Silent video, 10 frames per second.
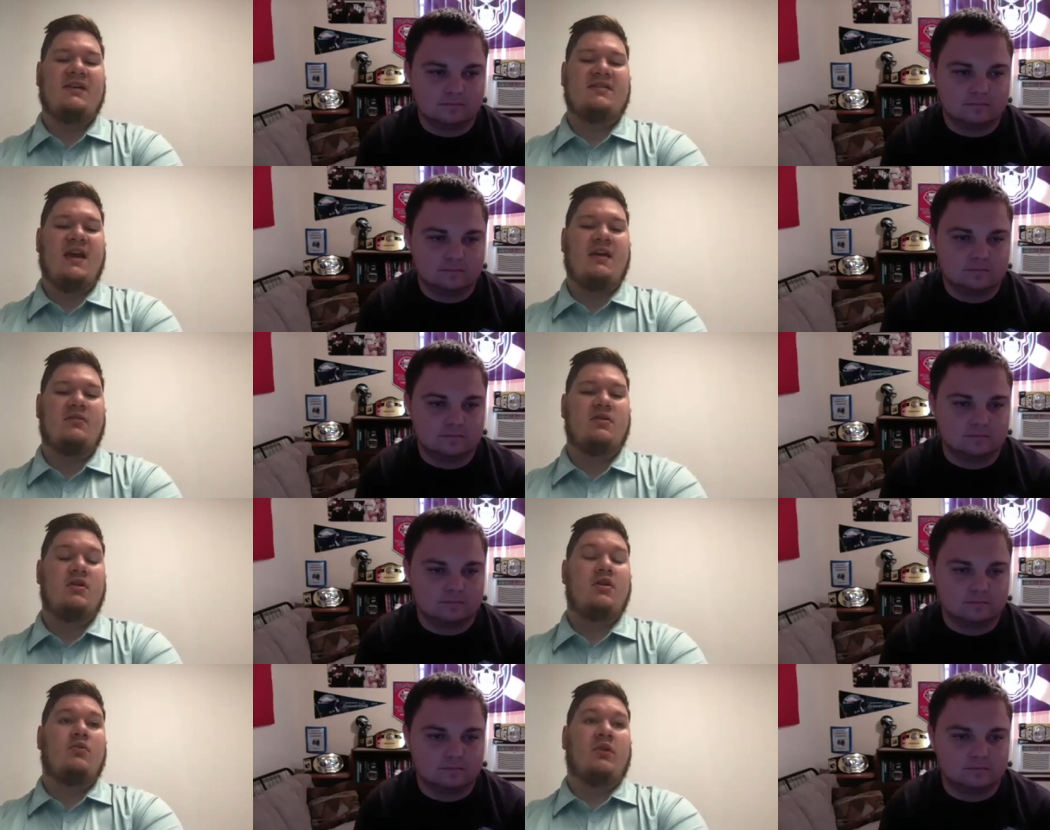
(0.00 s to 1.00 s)
Speaker 1: had,
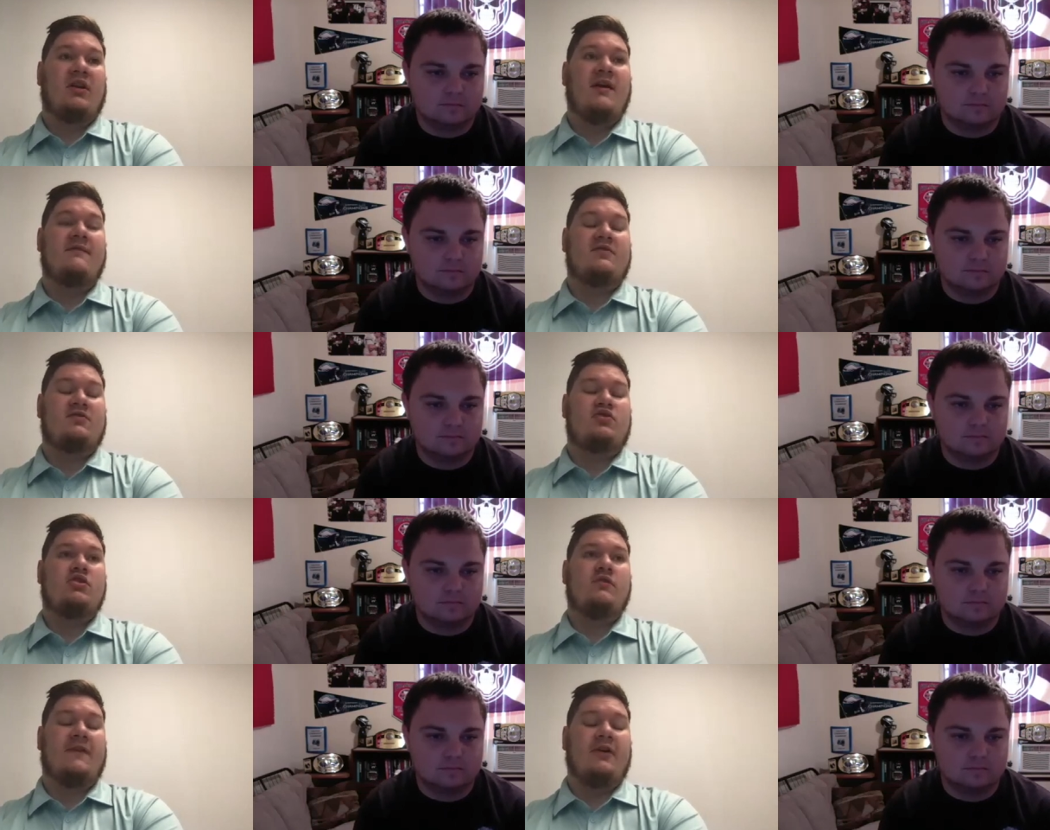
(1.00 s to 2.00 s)
we're going to have
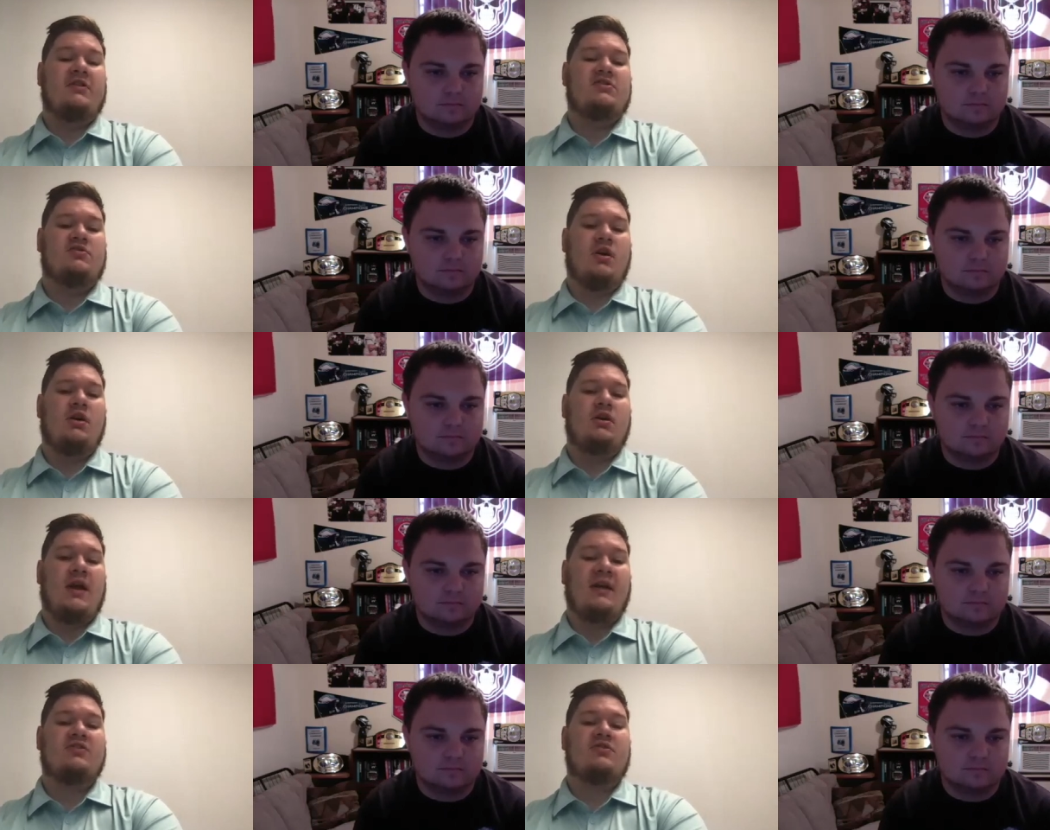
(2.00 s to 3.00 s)
two very strong
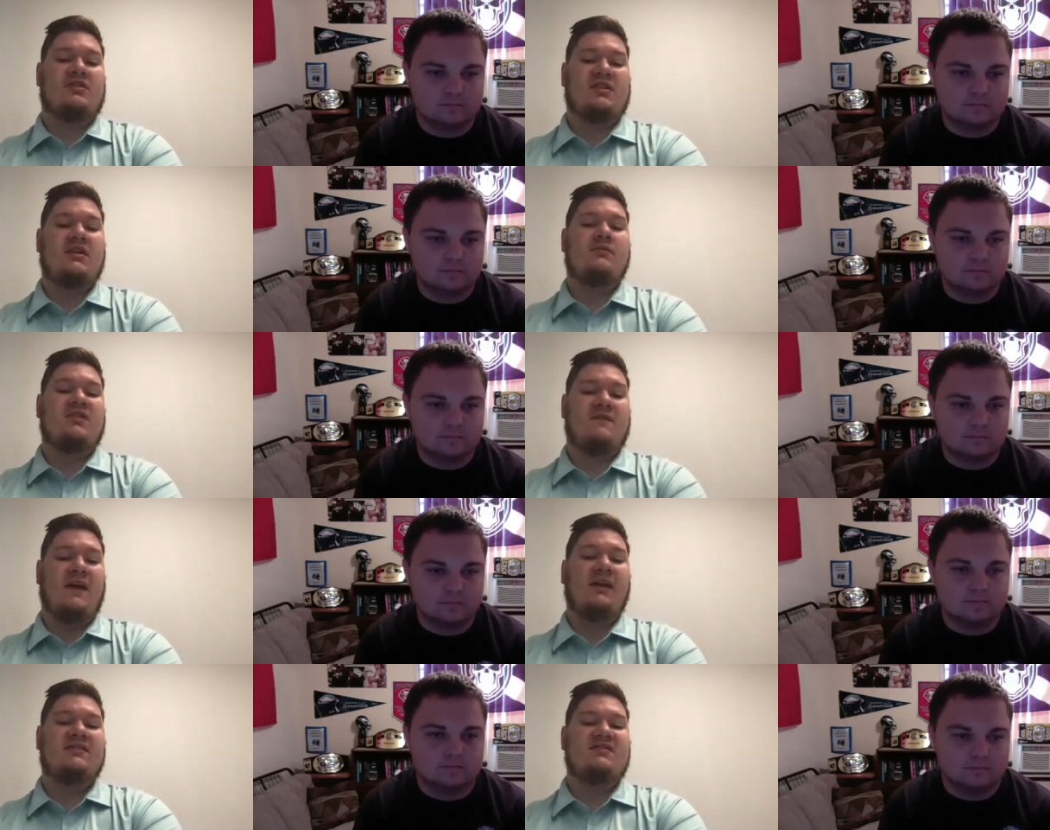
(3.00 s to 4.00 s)
extra teams in
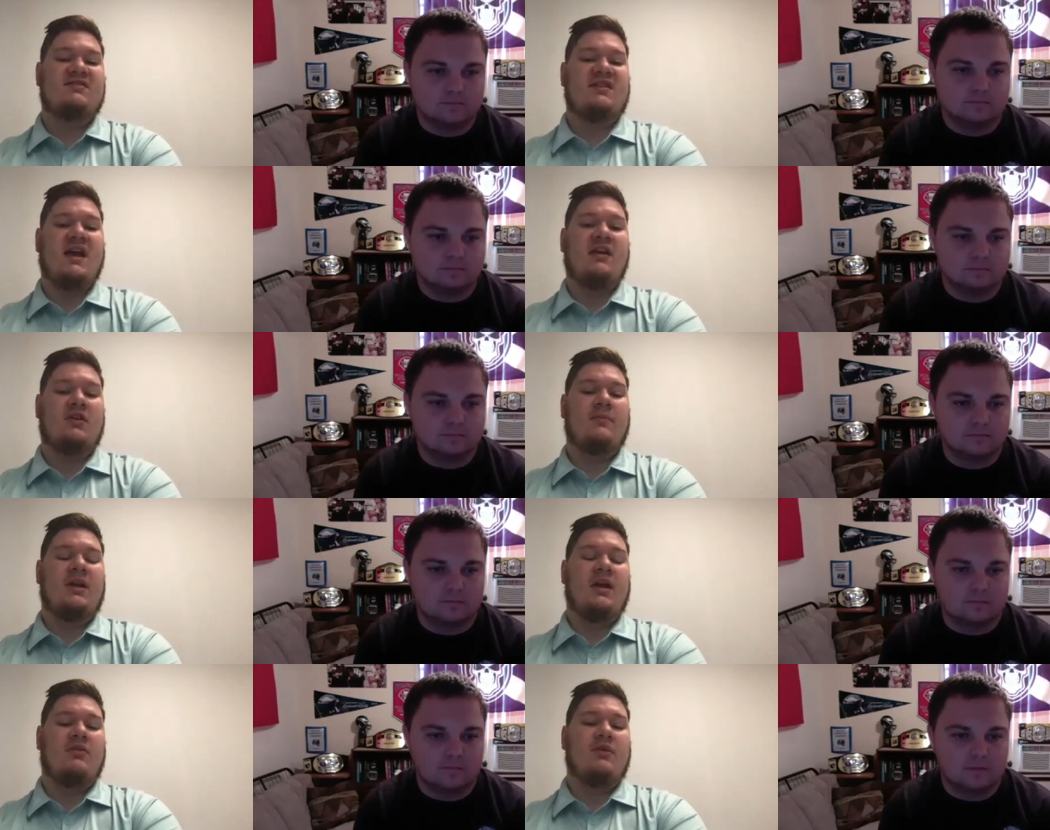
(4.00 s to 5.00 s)
Vegas and Seattle coming
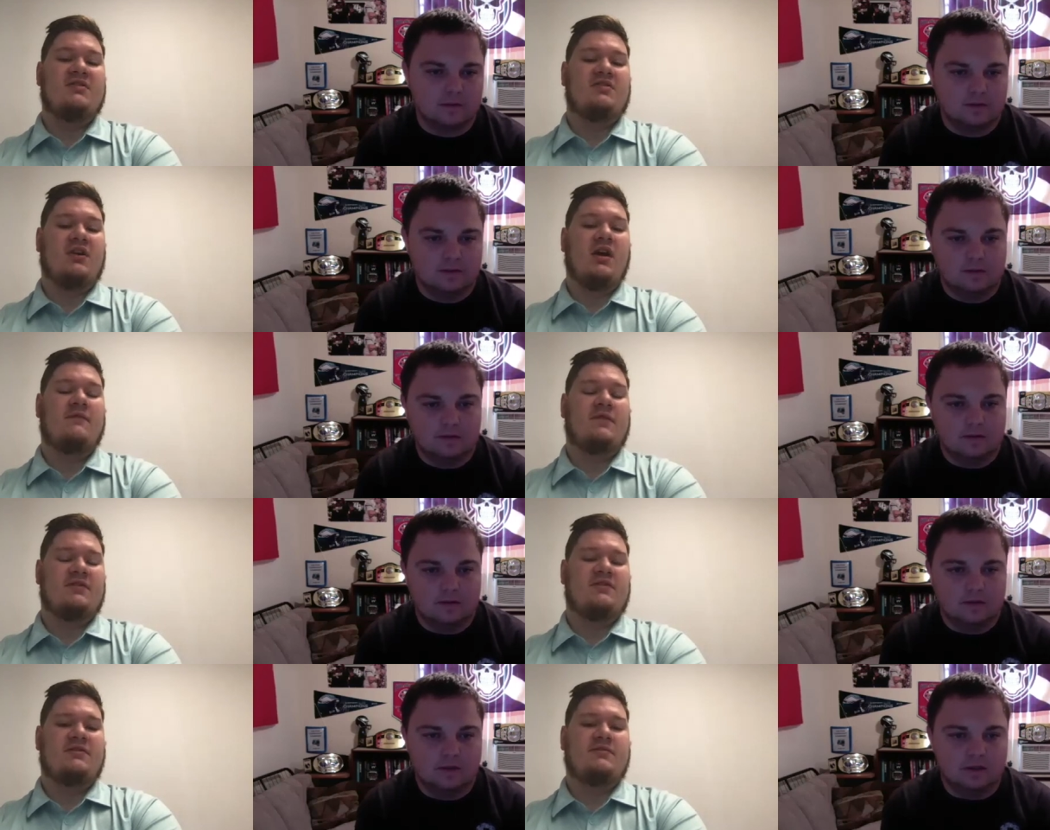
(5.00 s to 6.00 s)
out of the Western
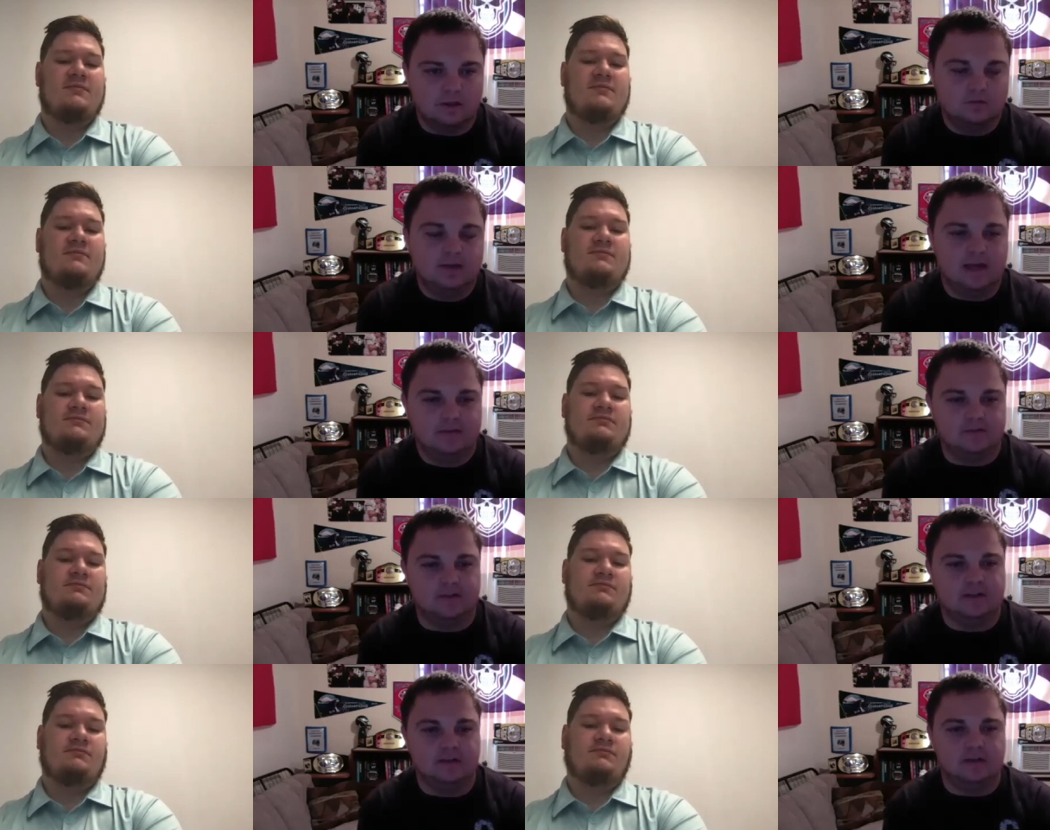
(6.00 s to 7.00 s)
Conference
Speaker 2: because we have
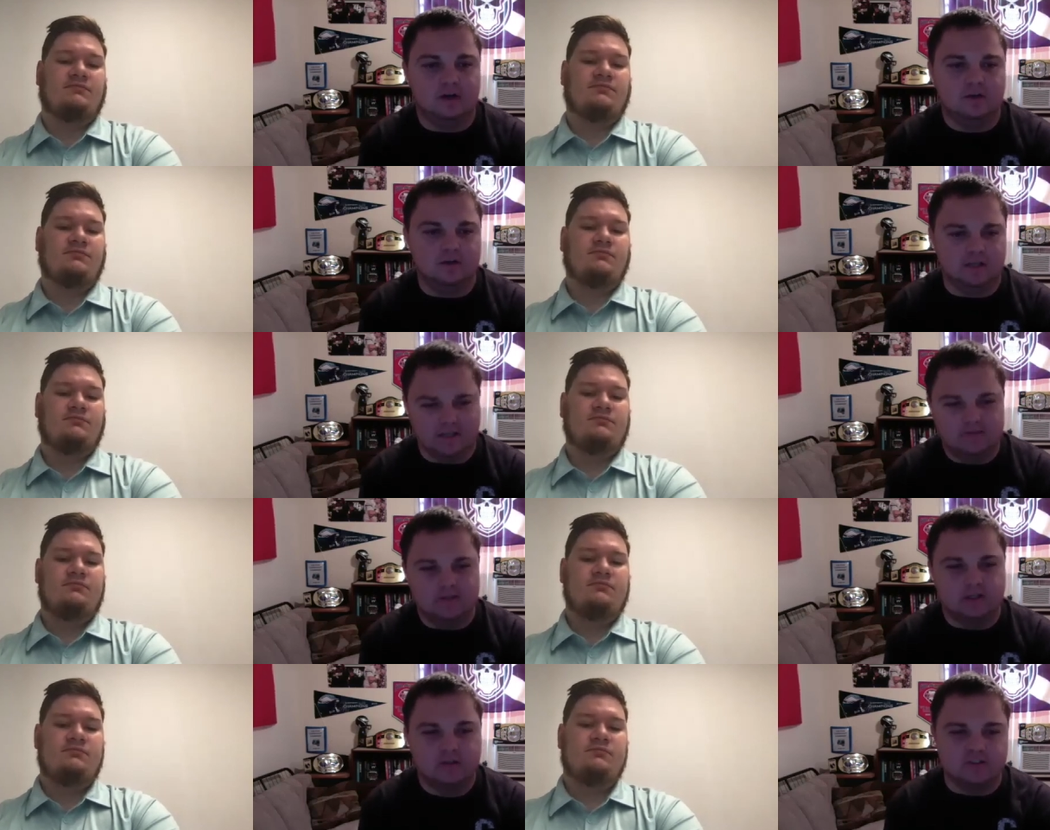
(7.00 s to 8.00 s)
seen other in,
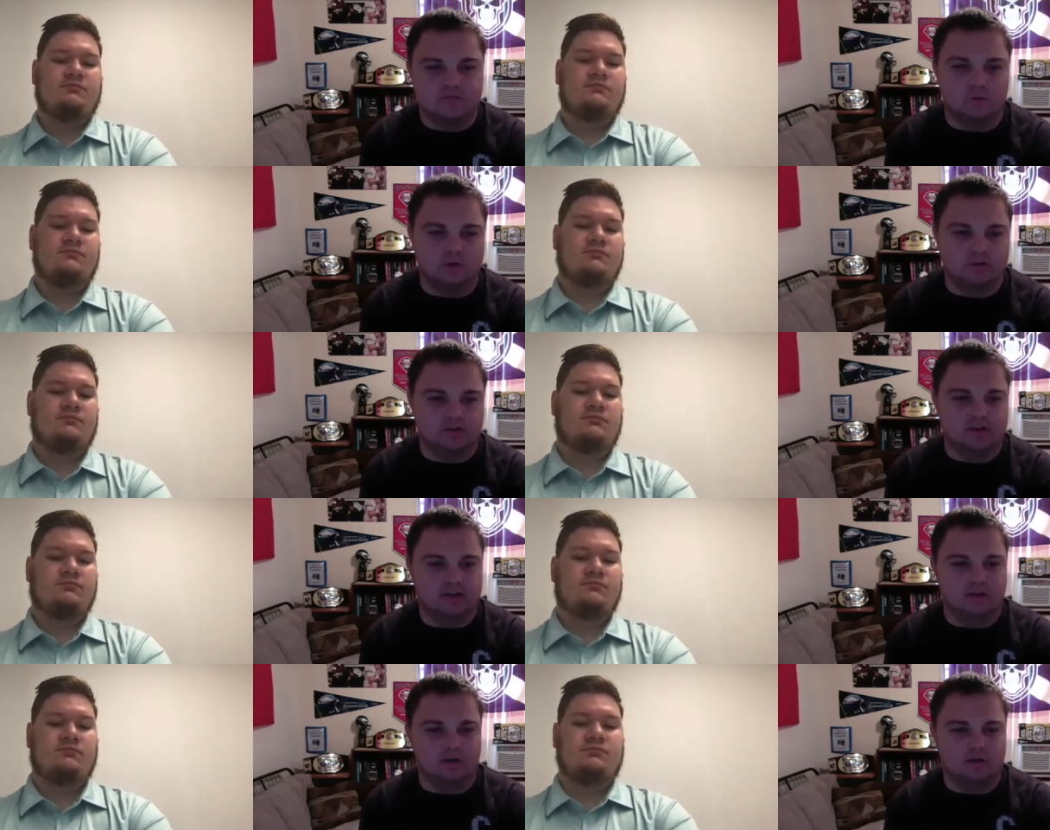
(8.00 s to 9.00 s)
even in other sports
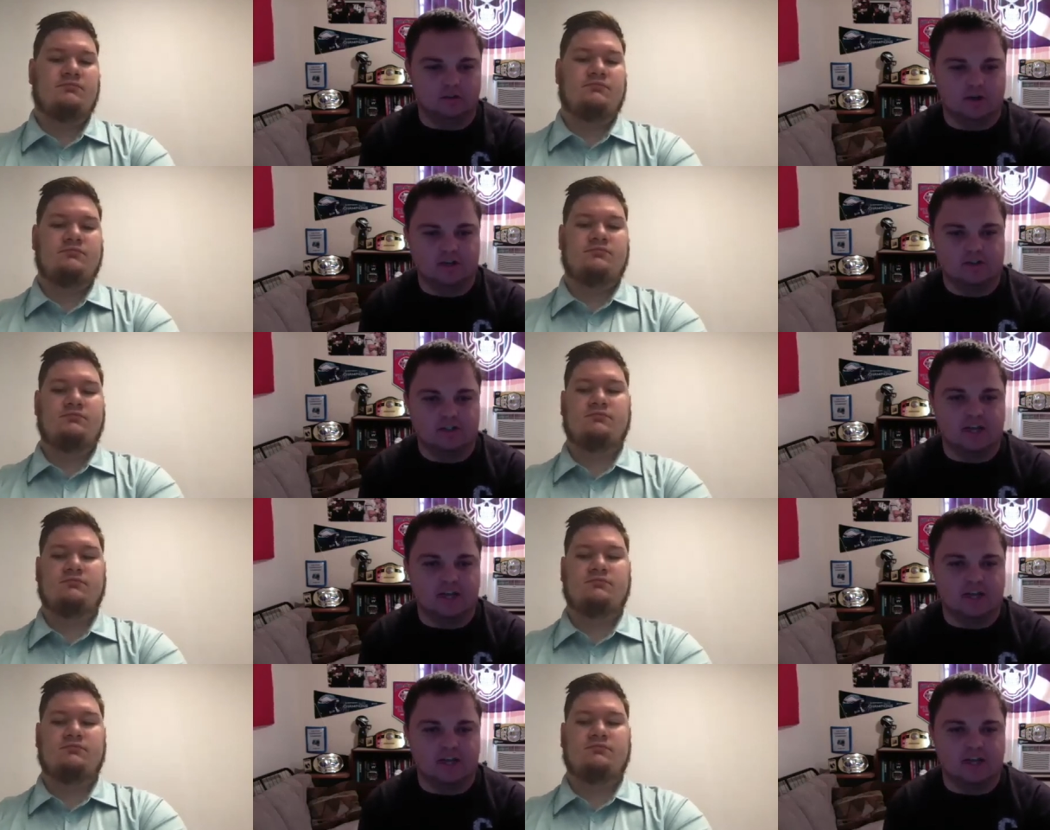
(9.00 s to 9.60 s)
like a tragedy